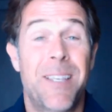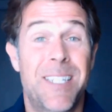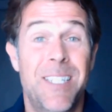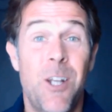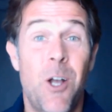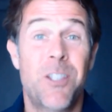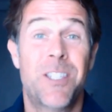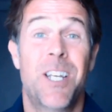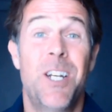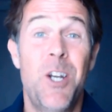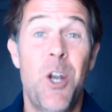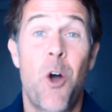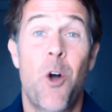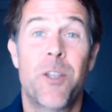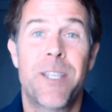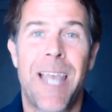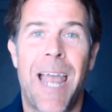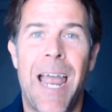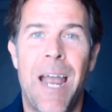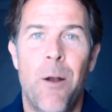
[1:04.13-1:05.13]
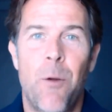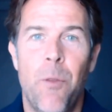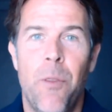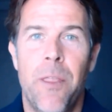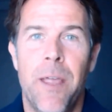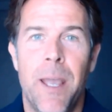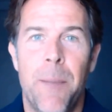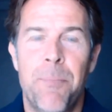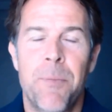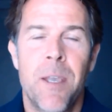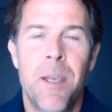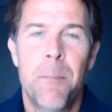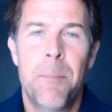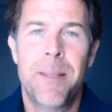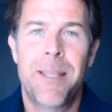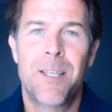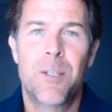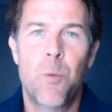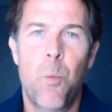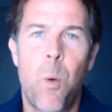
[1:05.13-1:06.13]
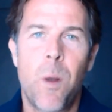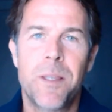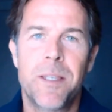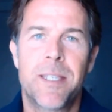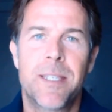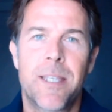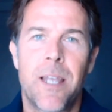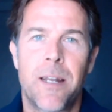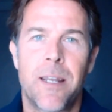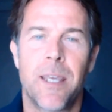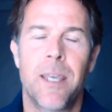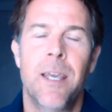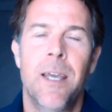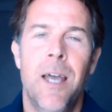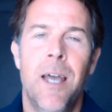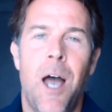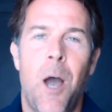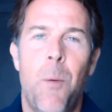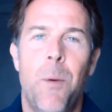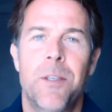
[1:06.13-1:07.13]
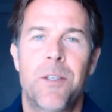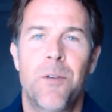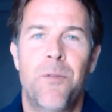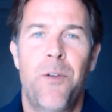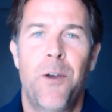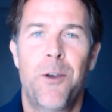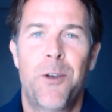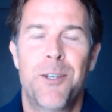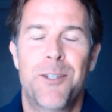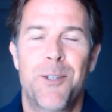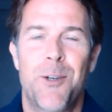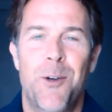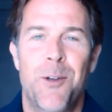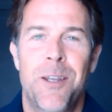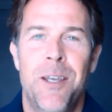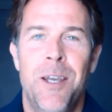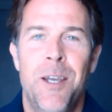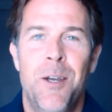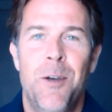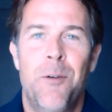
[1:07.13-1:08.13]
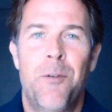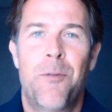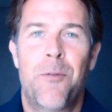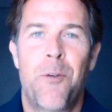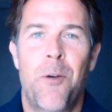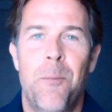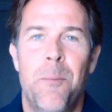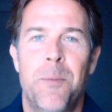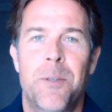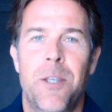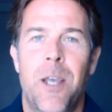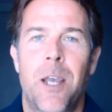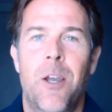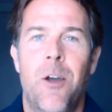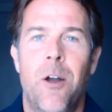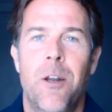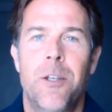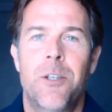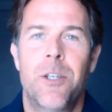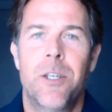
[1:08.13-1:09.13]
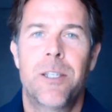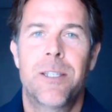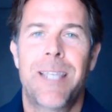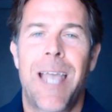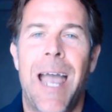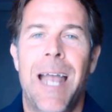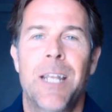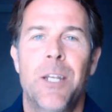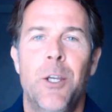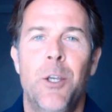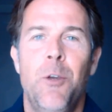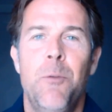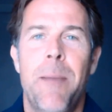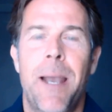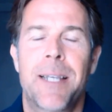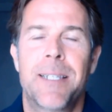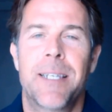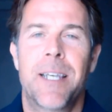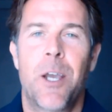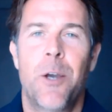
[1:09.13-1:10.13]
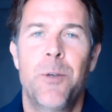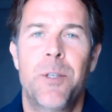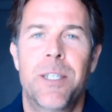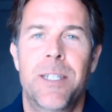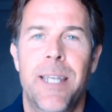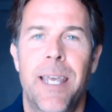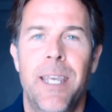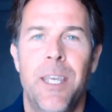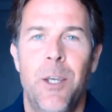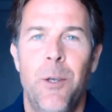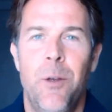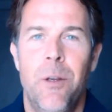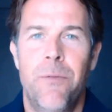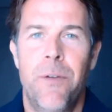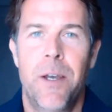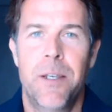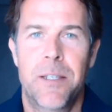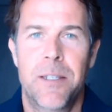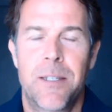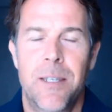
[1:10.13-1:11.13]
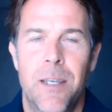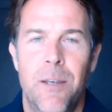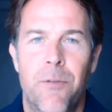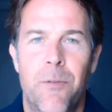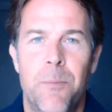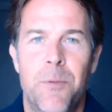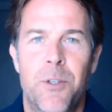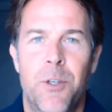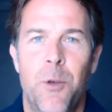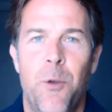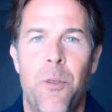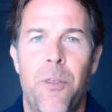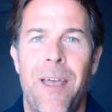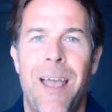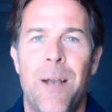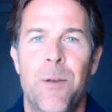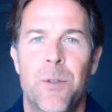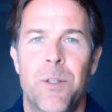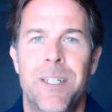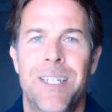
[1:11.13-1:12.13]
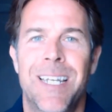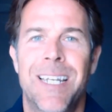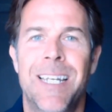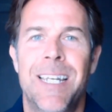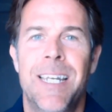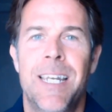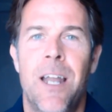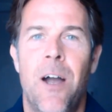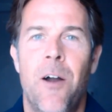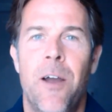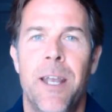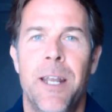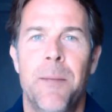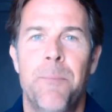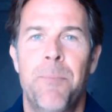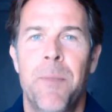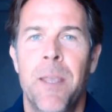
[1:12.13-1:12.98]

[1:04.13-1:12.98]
there's not a lot out there, but there's one study I want to focus on from psychologists at New Mexico State University from 2009.